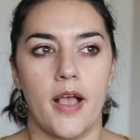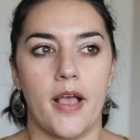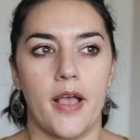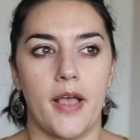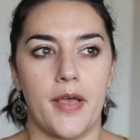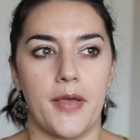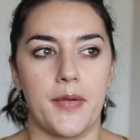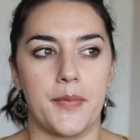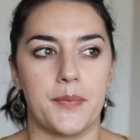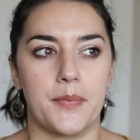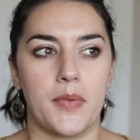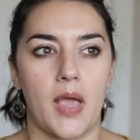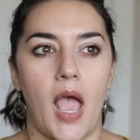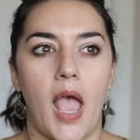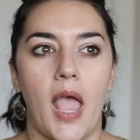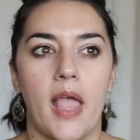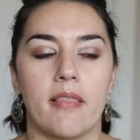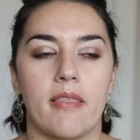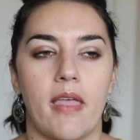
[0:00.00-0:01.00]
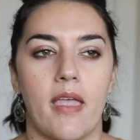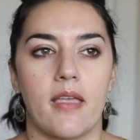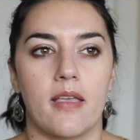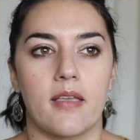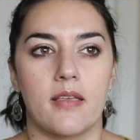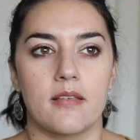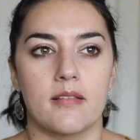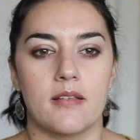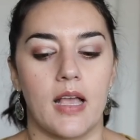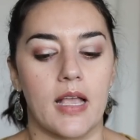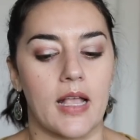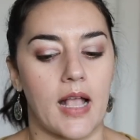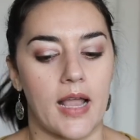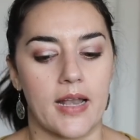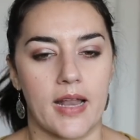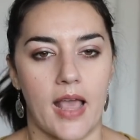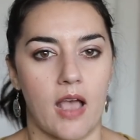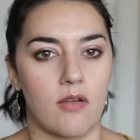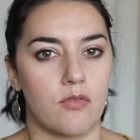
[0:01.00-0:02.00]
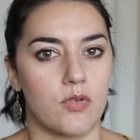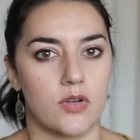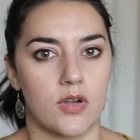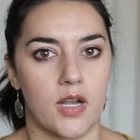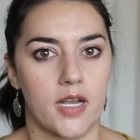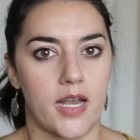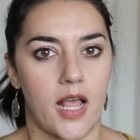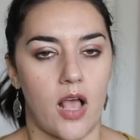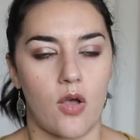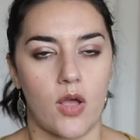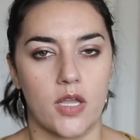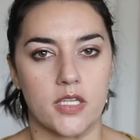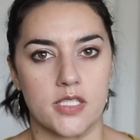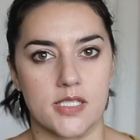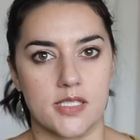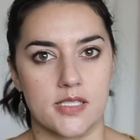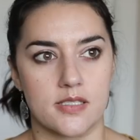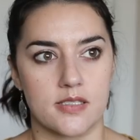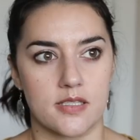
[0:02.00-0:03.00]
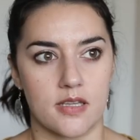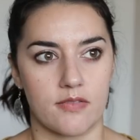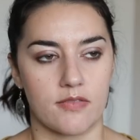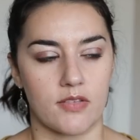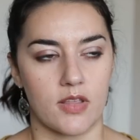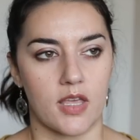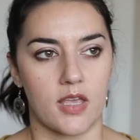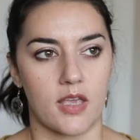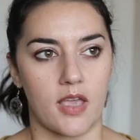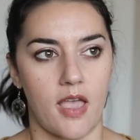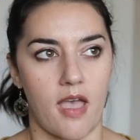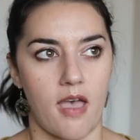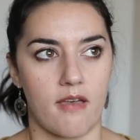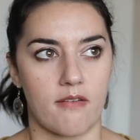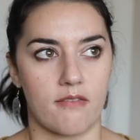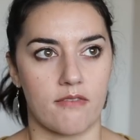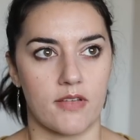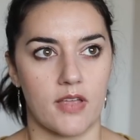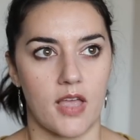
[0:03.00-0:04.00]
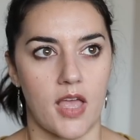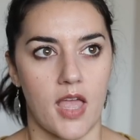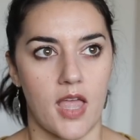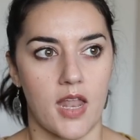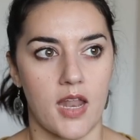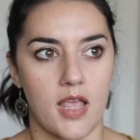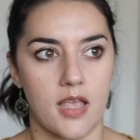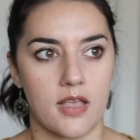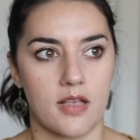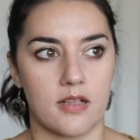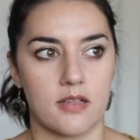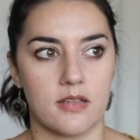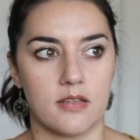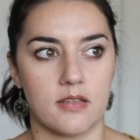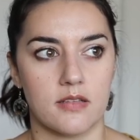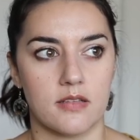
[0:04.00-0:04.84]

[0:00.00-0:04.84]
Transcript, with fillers: Um, I like, I kind of have one right now. I just, I feel like I have a headache